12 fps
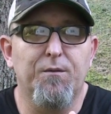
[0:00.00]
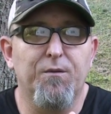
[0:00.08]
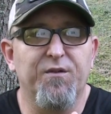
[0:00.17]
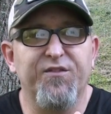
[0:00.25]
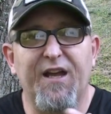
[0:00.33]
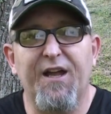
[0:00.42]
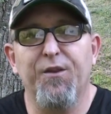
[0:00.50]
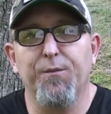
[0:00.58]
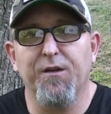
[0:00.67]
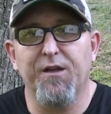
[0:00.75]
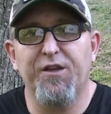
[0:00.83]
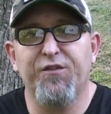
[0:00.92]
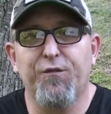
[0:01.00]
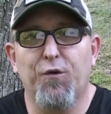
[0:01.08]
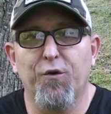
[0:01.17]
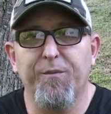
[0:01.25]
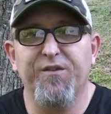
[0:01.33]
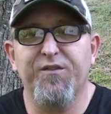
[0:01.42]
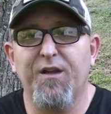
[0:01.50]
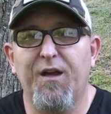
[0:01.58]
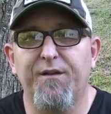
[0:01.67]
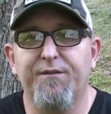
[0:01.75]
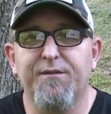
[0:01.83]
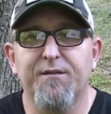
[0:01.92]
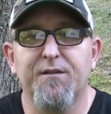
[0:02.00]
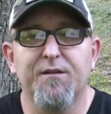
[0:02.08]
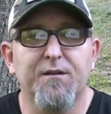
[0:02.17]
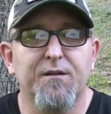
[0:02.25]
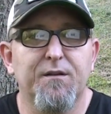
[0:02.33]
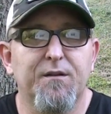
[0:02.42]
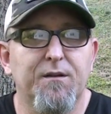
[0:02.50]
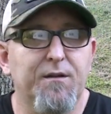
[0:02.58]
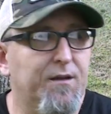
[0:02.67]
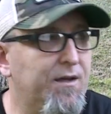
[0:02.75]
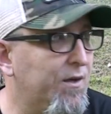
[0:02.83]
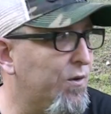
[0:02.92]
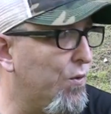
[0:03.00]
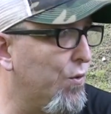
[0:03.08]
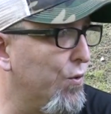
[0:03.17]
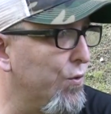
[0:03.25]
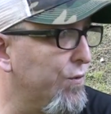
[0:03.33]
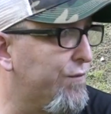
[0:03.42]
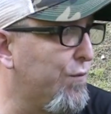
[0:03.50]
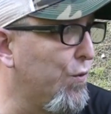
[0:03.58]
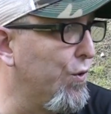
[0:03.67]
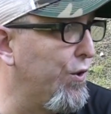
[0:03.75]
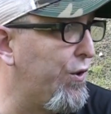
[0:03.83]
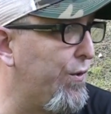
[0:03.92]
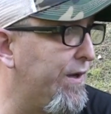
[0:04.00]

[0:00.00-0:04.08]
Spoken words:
will sign the release form and stuff. in order for you